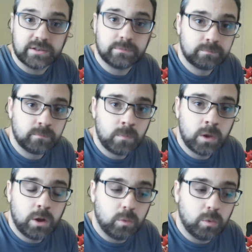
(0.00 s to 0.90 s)
it?
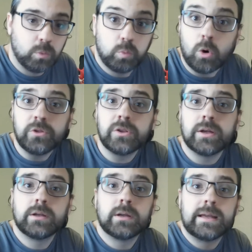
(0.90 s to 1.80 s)
But one
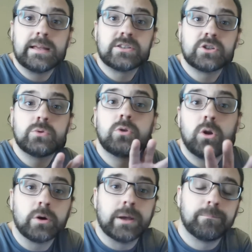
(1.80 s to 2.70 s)
thing is to
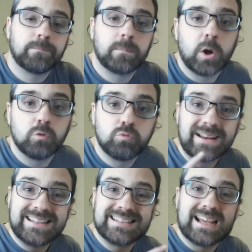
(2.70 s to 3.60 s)
log it,
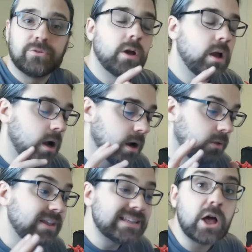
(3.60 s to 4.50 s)
write it down. Uh,
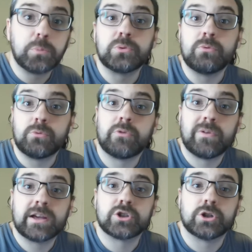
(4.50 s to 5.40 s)
this helps with
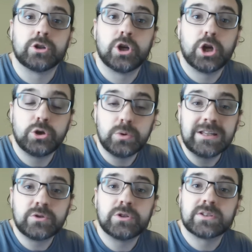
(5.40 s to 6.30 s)
reflection. Uh, you
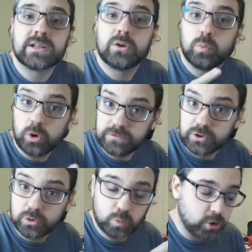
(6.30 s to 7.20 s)
need to understand what you've
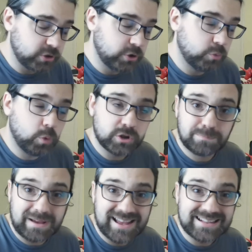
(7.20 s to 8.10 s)
done, what's good, what's
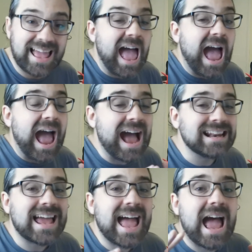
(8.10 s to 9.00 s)
bad,
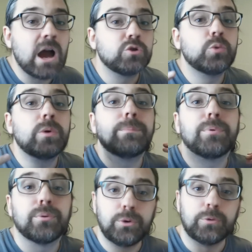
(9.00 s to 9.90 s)
and how to
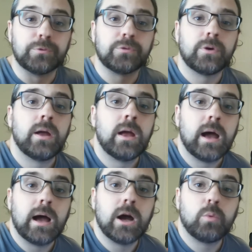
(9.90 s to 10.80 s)
improve.
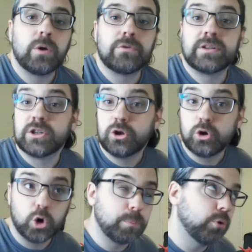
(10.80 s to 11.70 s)
Uh, whether it's in a
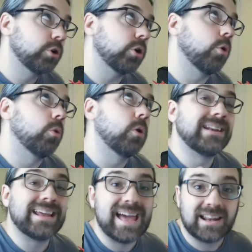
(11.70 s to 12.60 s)
notebook or
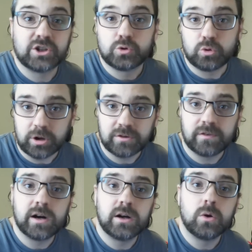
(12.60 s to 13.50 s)
an electronic
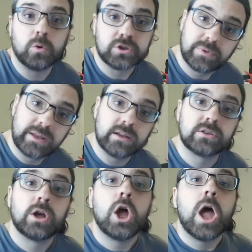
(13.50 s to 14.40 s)
file or something else,